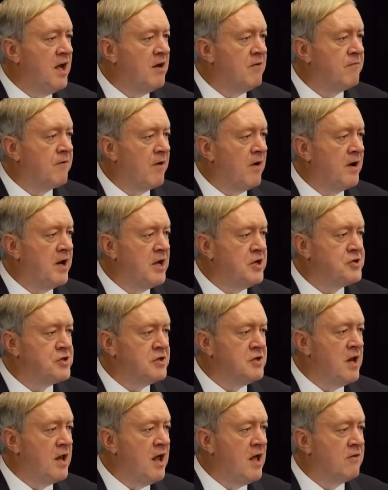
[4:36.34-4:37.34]
and for our
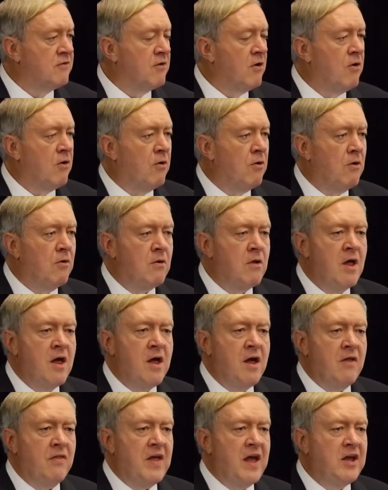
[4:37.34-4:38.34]
nation as a whole.
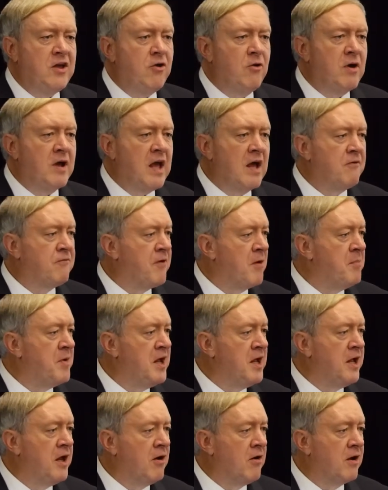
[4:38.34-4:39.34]
Thank you again for
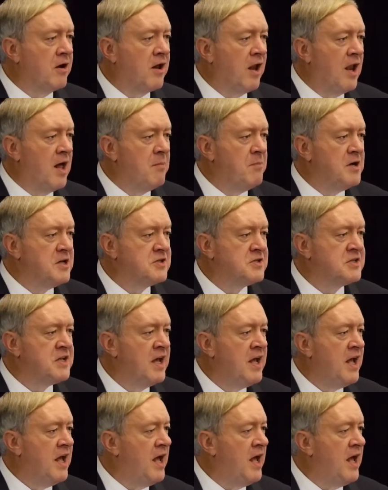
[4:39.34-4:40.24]
being here in Columbus,